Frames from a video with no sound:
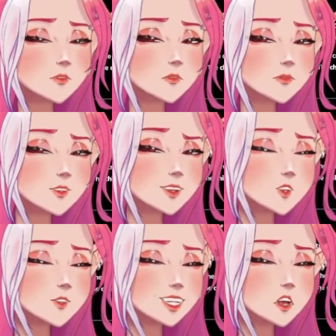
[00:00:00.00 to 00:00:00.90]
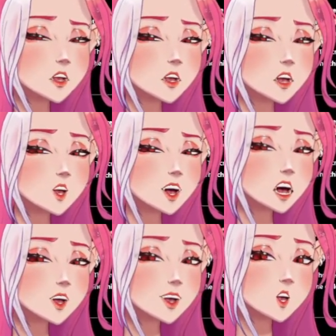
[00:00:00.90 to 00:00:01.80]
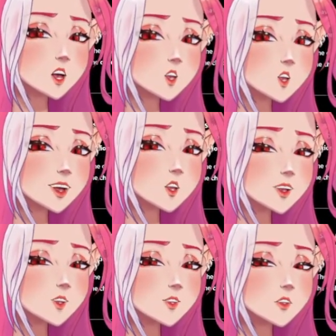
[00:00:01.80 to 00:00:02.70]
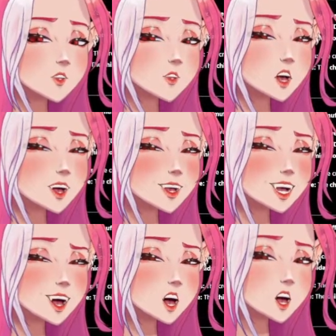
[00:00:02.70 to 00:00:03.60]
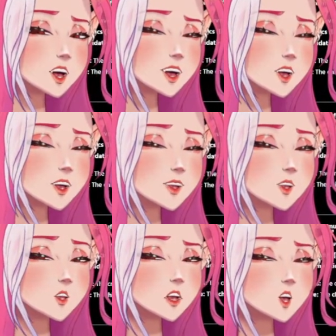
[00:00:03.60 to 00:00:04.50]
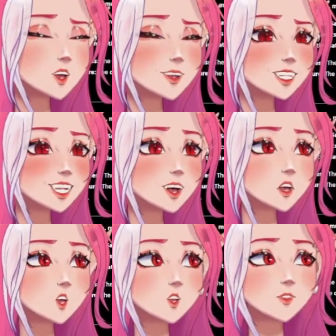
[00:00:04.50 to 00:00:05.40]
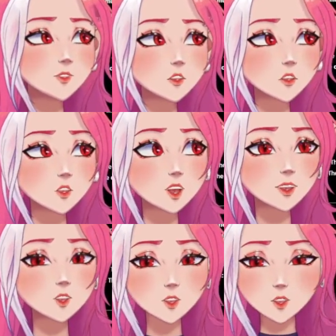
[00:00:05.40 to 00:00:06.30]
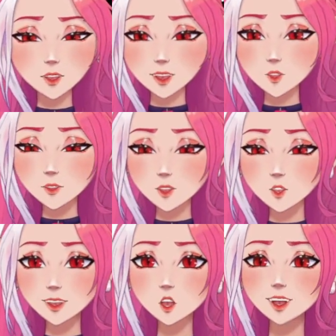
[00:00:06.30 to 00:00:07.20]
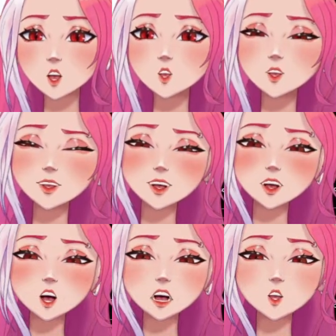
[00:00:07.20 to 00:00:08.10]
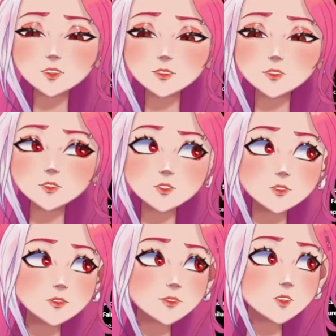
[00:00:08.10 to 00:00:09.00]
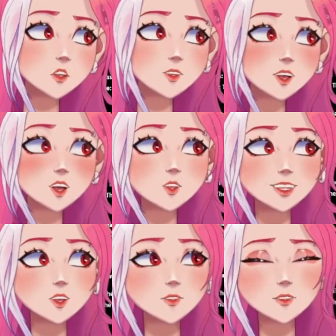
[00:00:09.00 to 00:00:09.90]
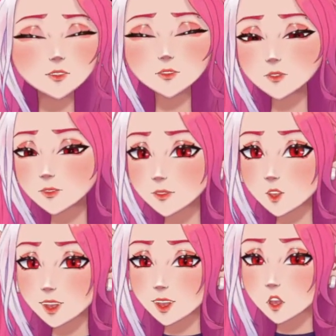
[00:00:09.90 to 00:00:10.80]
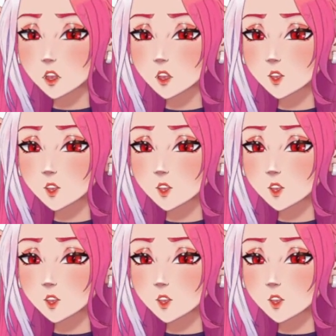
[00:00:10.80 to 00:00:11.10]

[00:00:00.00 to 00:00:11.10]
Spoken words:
The failure, a child is strangled to unconsciousness and must be carried for the rest of the escape. So I feel like that needs to have some kind of penalty. So